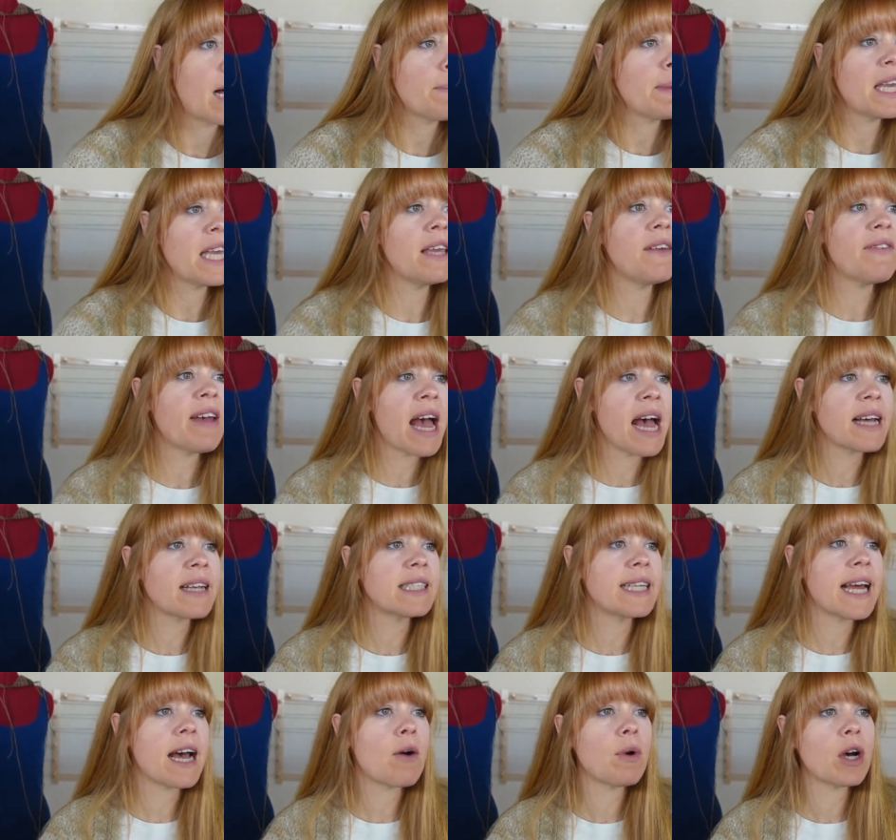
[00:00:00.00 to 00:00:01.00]
Um, Eve
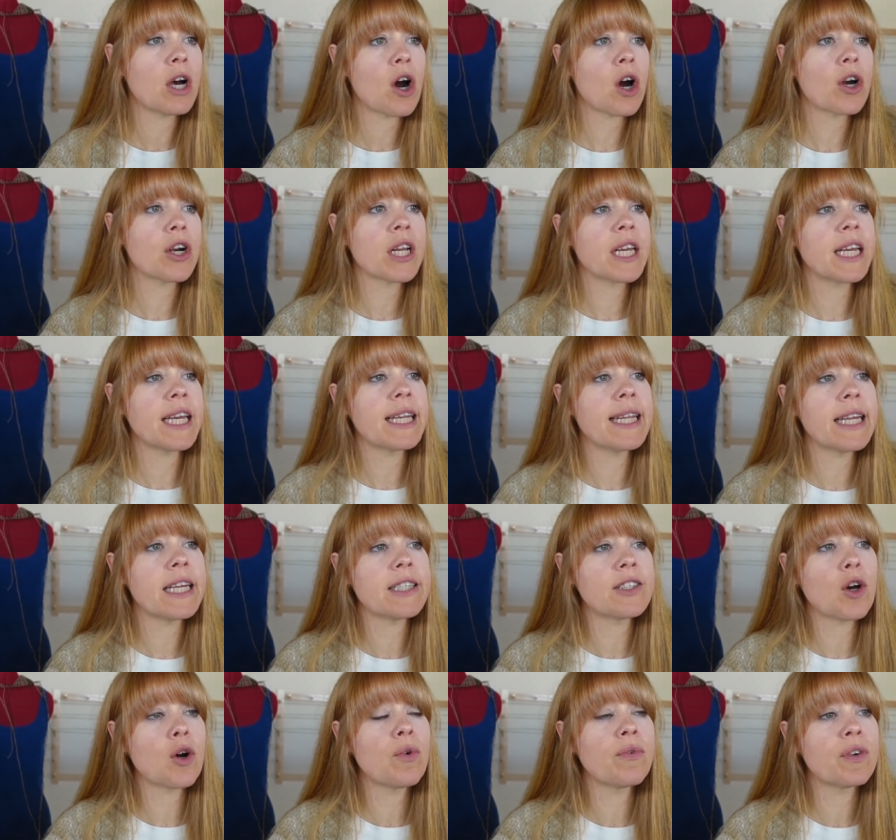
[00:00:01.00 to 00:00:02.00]
asked how a cardigan
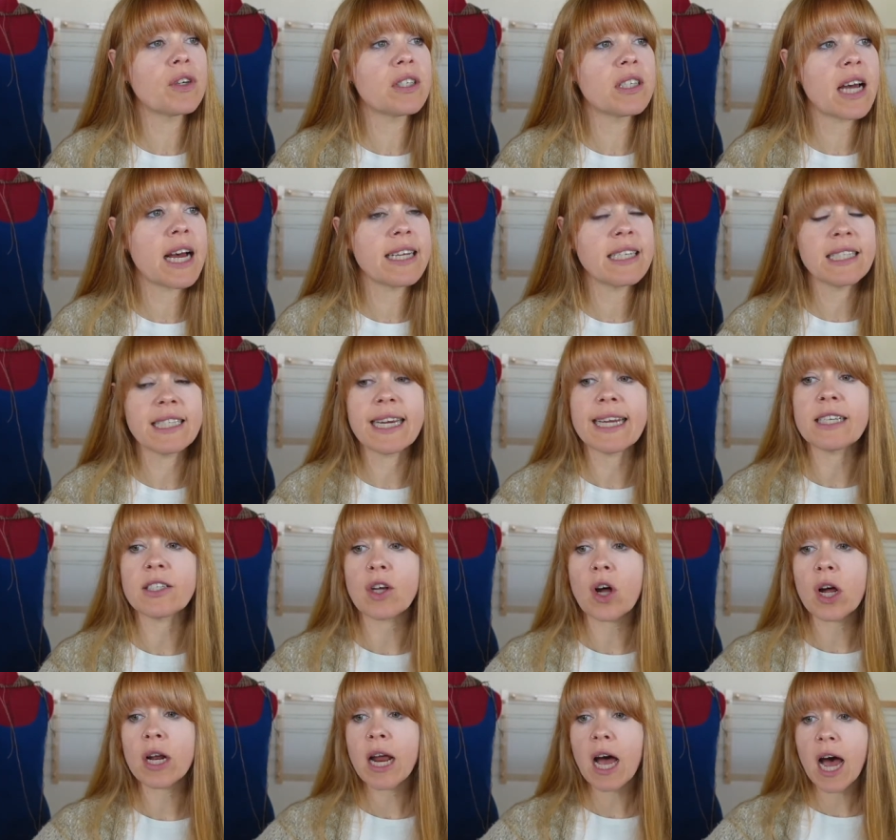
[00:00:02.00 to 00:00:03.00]
that's oversized
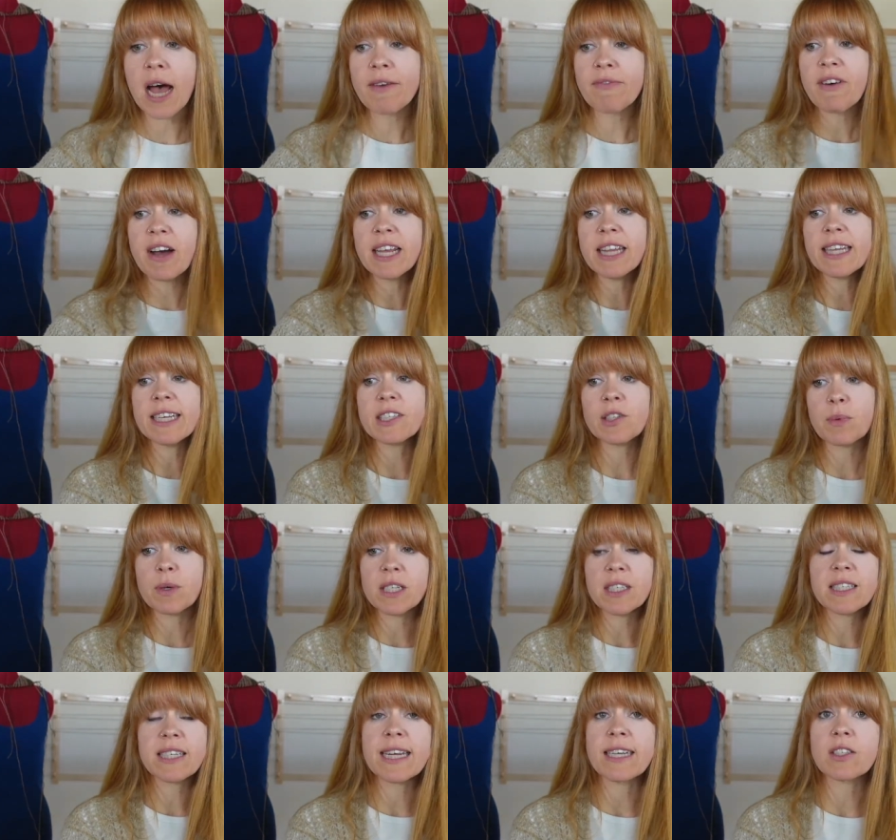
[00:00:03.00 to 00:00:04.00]
stays on. I find this
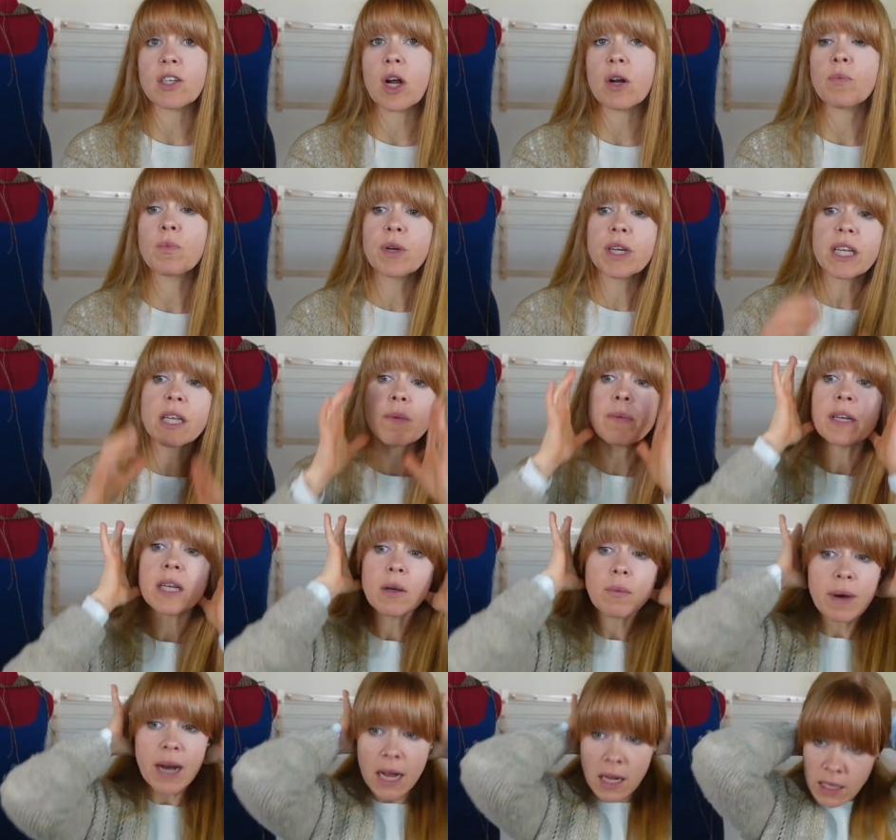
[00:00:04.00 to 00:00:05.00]
one stays on really,
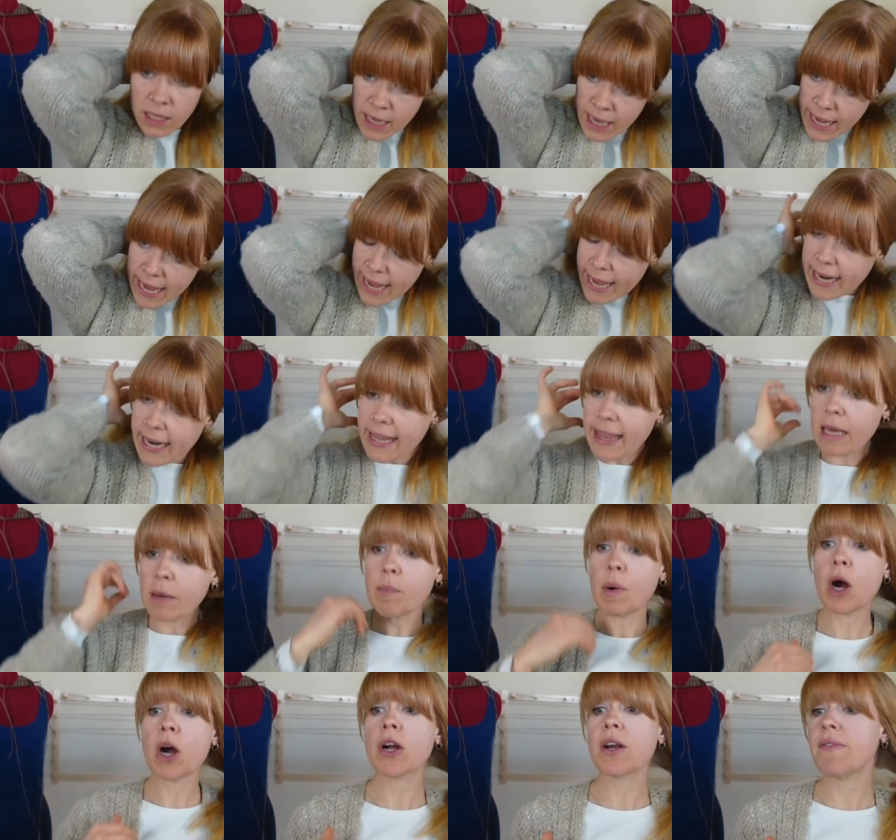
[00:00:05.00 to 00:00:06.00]
really well. And I
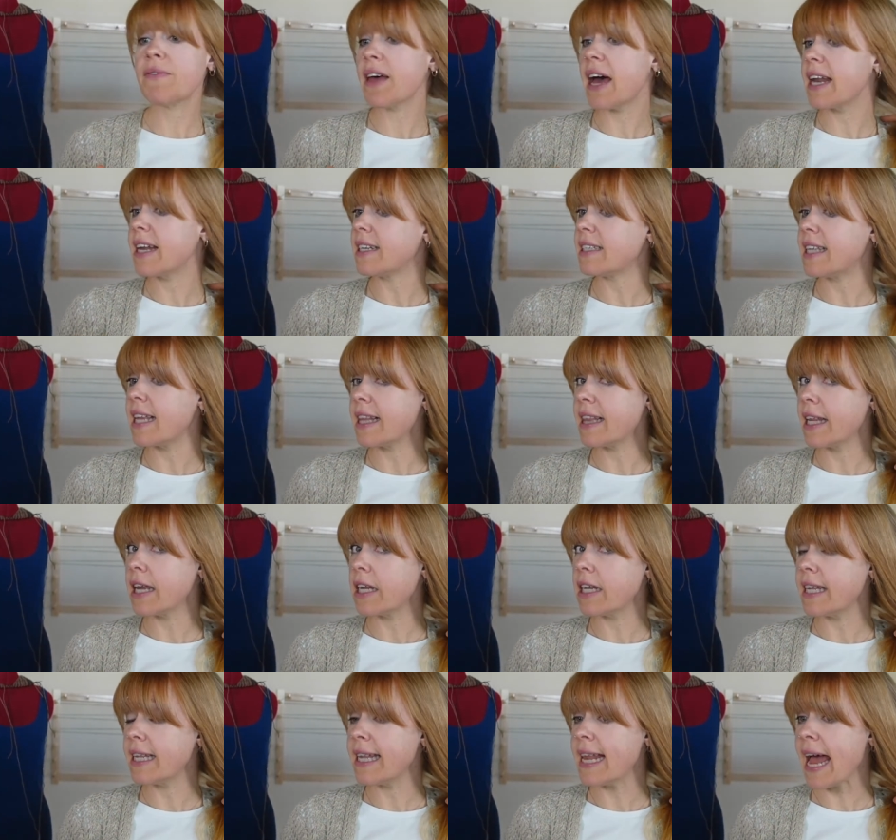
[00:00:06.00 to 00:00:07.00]
think part of that is that
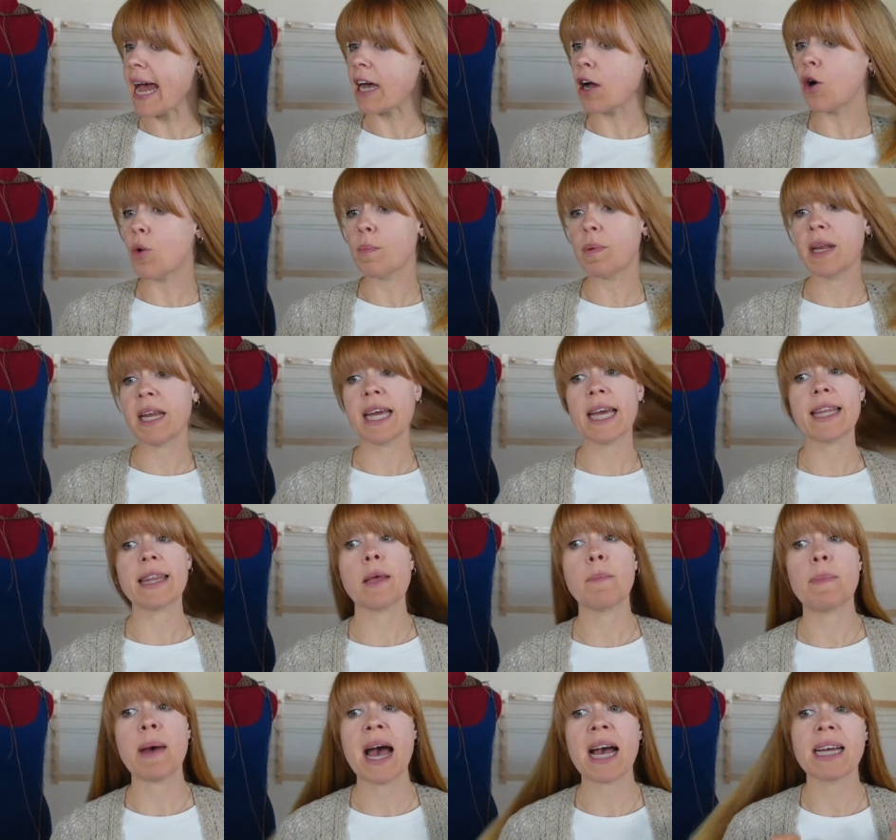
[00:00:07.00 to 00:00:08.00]
the neck opening
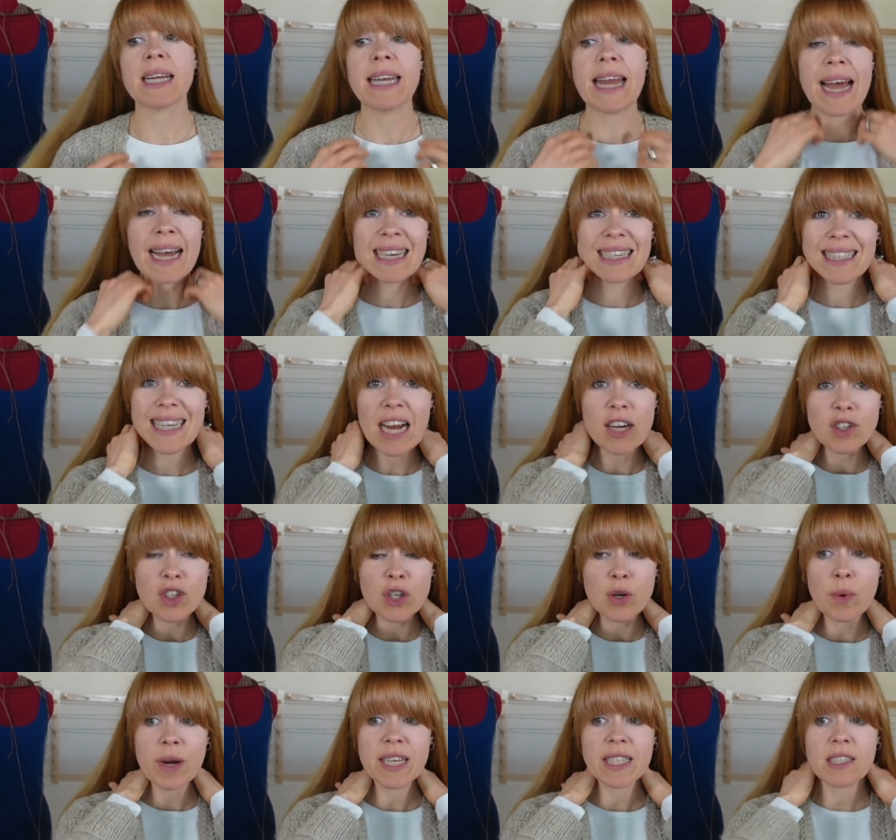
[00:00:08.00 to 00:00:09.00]
at the back neck is
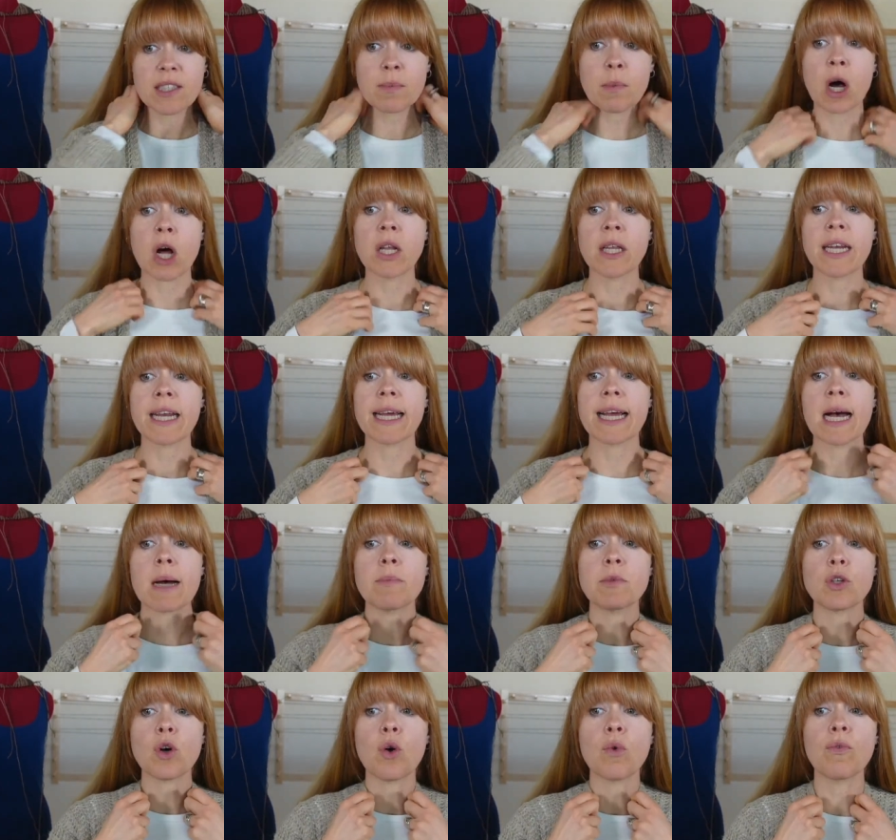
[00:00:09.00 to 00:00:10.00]
actually quite small and it
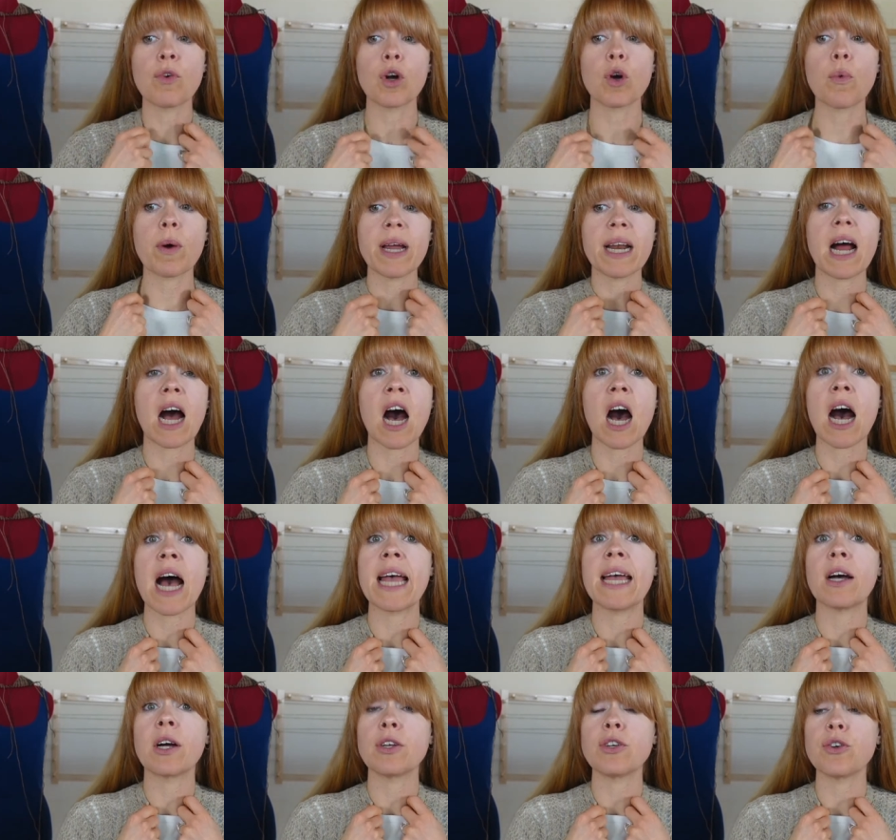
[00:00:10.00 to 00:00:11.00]
comes over quite
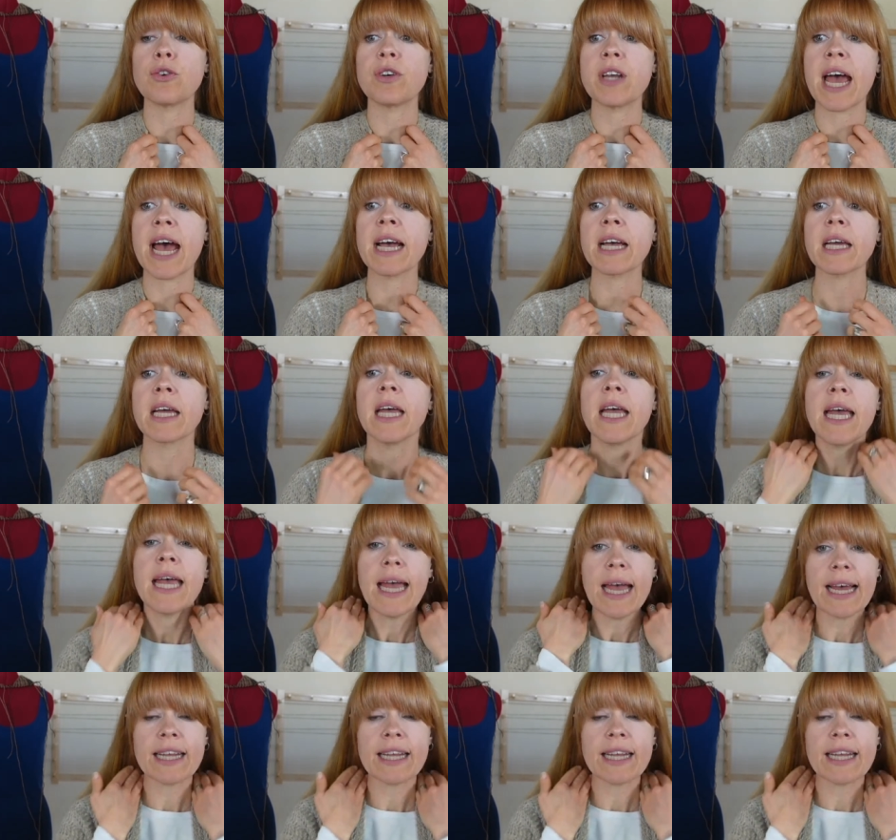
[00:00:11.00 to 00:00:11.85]
high on your neck.